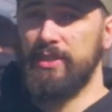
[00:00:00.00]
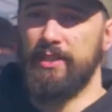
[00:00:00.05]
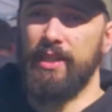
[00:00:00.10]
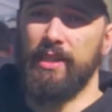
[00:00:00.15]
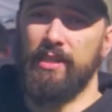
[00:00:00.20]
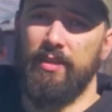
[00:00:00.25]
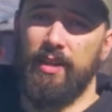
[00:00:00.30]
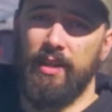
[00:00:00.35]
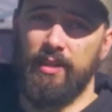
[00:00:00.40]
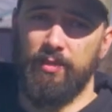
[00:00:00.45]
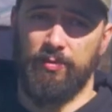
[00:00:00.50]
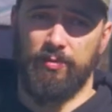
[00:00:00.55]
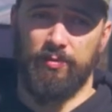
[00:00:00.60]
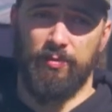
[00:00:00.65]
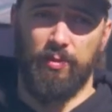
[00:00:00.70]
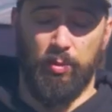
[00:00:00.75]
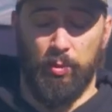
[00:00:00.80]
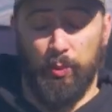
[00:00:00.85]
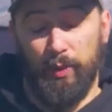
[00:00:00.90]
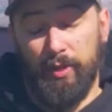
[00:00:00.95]
take a lot of,
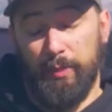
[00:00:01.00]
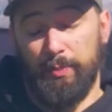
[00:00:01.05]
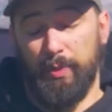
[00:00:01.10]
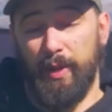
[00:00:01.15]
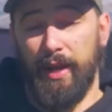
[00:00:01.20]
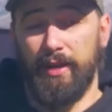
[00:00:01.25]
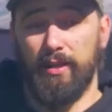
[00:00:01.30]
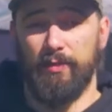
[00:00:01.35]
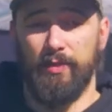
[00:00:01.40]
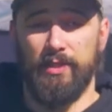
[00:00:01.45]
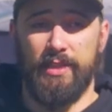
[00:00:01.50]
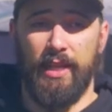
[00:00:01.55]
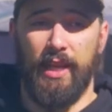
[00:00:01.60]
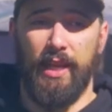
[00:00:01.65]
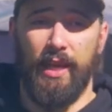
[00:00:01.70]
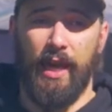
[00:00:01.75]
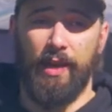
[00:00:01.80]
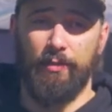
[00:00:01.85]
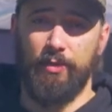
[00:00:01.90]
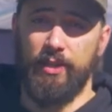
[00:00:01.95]
we're really proud of is
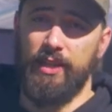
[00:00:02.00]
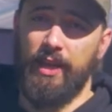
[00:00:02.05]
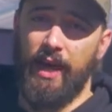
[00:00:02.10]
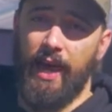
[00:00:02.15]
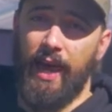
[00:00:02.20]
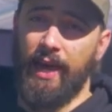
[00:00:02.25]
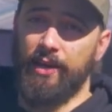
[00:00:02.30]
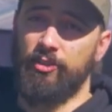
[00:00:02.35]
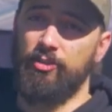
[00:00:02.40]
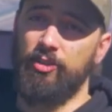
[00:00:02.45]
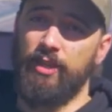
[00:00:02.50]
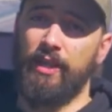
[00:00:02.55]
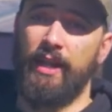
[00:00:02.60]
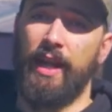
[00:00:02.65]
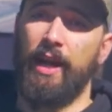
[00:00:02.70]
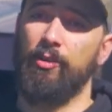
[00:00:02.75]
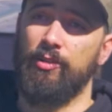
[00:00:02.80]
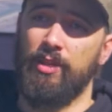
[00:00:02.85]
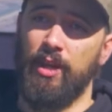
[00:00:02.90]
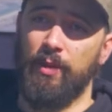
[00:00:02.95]
that every action and
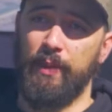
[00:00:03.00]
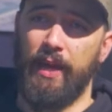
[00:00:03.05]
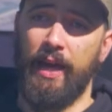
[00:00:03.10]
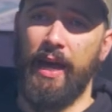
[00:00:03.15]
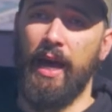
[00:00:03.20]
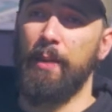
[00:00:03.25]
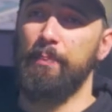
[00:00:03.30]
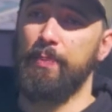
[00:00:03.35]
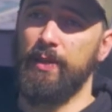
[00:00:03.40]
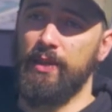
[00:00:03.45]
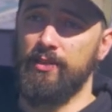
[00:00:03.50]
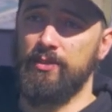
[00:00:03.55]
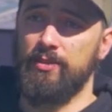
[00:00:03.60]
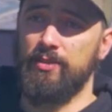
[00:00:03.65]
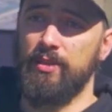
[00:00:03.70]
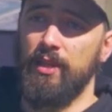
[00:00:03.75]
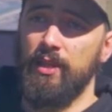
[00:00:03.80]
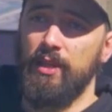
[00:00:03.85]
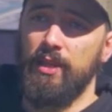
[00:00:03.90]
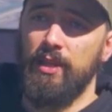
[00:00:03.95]
outcome that happens
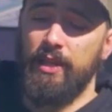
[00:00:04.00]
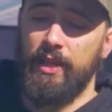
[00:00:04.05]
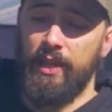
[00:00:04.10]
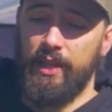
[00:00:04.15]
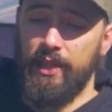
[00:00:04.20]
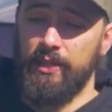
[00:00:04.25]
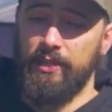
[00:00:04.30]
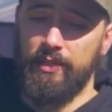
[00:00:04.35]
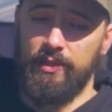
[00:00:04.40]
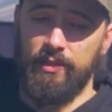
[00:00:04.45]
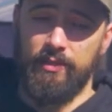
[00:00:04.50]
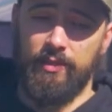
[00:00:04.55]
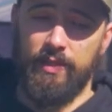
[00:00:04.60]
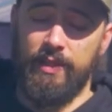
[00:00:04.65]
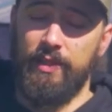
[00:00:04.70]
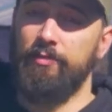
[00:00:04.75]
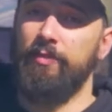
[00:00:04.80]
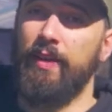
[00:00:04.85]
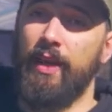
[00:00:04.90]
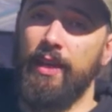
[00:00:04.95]
in the
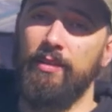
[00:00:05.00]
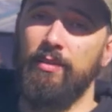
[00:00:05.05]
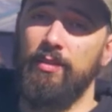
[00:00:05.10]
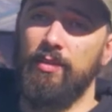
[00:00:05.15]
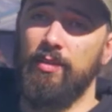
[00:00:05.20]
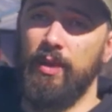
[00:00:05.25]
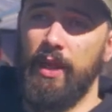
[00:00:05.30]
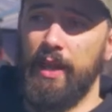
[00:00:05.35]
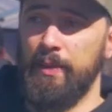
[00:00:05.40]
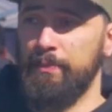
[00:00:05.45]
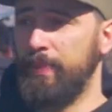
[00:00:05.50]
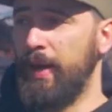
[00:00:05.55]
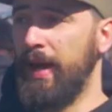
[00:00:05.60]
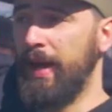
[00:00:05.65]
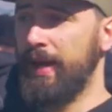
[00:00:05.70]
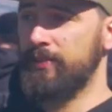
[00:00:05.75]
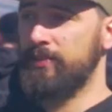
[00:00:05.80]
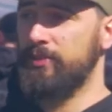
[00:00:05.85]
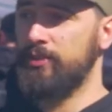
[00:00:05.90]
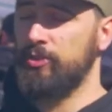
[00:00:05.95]
event
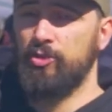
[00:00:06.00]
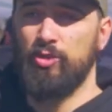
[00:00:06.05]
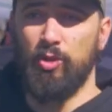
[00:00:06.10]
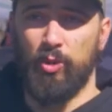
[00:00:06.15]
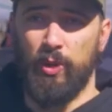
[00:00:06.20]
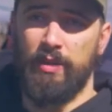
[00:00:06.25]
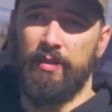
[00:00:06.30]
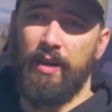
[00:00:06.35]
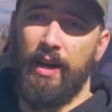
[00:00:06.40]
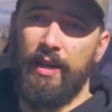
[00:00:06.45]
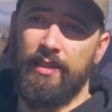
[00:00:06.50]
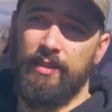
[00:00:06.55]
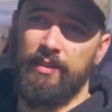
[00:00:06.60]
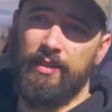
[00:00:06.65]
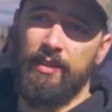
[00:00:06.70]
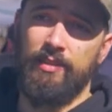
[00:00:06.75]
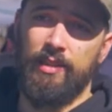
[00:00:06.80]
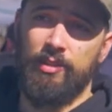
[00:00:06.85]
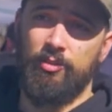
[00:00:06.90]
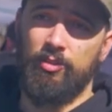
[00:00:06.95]
impacts the storyline and
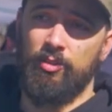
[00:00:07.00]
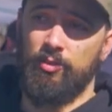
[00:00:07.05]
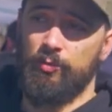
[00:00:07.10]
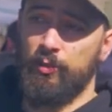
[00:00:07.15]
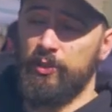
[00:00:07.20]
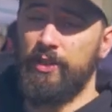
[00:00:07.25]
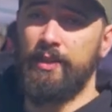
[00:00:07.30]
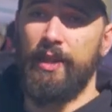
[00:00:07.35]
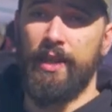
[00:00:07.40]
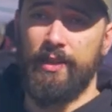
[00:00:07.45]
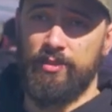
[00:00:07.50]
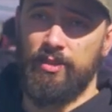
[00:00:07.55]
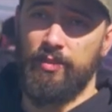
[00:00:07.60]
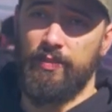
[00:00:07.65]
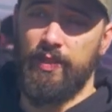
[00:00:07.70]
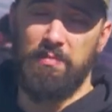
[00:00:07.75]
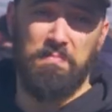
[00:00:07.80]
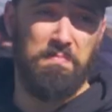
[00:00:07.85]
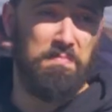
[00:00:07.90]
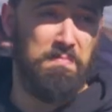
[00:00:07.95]
conditions for the next
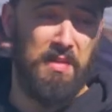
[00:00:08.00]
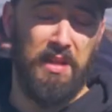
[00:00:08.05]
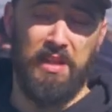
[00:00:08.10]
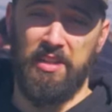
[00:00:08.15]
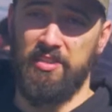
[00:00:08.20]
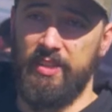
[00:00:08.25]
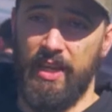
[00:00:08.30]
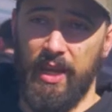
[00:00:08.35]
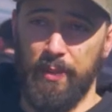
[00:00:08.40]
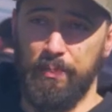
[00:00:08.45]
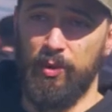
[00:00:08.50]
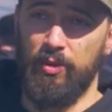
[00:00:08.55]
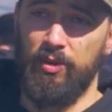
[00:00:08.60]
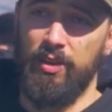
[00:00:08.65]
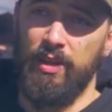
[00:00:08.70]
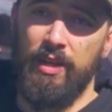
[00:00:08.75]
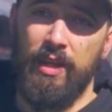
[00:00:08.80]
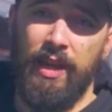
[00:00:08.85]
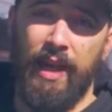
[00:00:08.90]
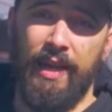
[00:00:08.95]
event. An example,
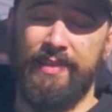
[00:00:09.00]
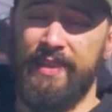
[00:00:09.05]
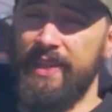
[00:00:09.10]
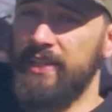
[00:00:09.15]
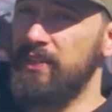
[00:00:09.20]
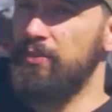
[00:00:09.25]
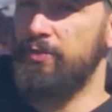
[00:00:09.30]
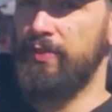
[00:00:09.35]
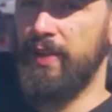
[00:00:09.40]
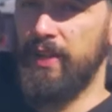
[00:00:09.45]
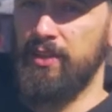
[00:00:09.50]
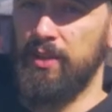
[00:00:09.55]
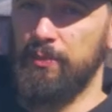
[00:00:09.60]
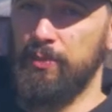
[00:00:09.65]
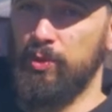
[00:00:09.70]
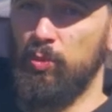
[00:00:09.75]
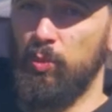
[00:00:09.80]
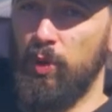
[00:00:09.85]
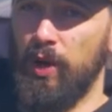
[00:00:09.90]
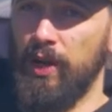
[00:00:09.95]
at the end of event
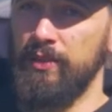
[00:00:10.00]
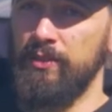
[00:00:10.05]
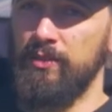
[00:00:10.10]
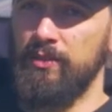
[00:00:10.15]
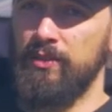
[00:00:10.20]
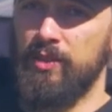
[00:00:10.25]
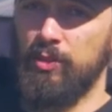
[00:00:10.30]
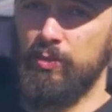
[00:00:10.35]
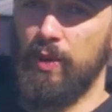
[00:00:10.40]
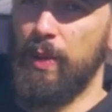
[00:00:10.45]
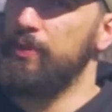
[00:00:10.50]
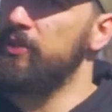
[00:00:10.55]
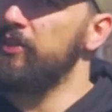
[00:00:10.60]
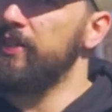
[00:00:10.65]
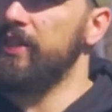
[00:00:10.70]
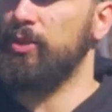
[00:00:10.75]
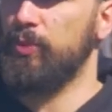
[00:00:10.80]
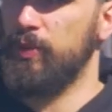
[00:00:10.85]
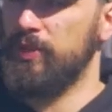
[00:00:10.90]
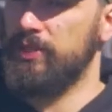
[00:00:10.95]
number one, the rebel
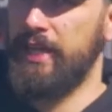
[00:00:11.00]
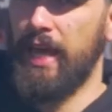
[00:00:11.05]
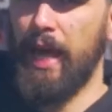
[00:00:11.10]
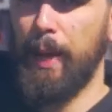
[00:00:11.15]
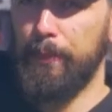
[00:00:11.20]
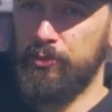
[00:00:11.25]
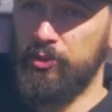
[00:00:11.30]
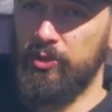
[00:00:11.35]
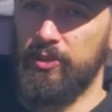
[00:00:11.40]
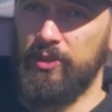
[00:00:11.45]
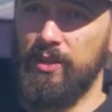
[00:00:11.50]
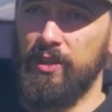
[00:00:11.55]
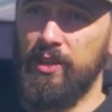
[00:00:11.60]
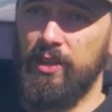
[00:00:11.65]
leader was captured.